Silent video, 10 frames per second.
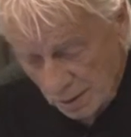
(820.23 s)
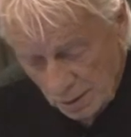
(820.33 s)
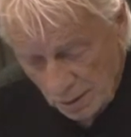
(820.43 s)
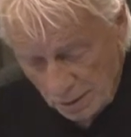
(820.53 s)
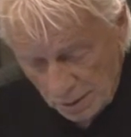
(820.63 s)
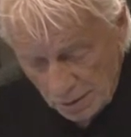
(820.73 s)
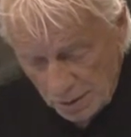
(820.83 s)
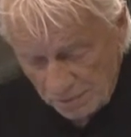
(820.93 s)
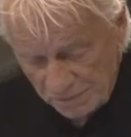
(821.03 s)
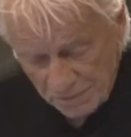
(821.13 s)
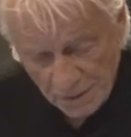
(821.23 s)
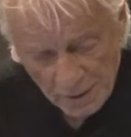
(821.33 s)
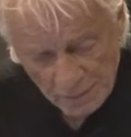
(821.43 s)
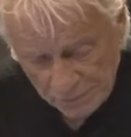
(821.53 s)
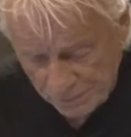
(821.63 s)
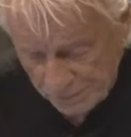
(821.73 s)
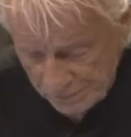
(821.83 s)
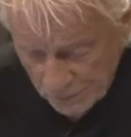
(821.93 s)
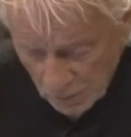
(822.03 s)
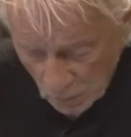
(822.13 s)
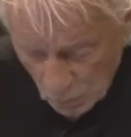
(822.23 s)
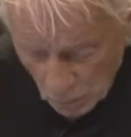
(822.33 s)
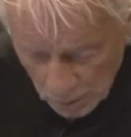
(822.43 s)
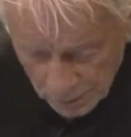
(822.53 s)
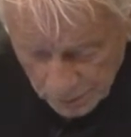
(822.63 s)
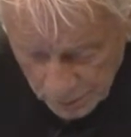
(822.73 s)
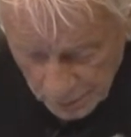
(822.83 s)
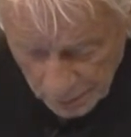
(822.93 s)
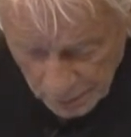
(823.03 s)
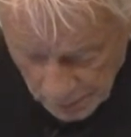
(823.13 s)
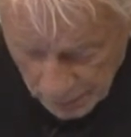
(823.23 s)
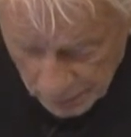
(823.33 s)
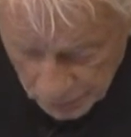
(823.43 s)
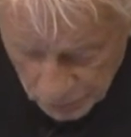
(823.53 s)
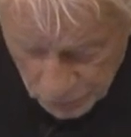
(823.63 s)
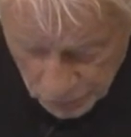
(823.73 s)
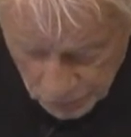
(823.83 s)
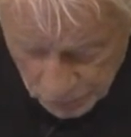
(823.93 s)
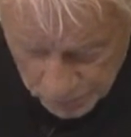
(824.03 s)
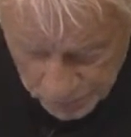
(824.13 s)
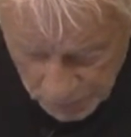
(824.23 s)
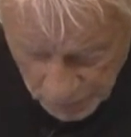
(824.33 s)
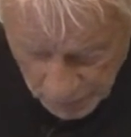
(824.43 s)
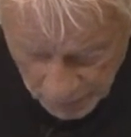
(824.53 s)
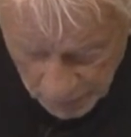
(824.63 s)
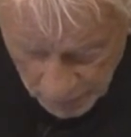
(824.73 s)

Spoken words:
All right, line 5, 1 and 2 and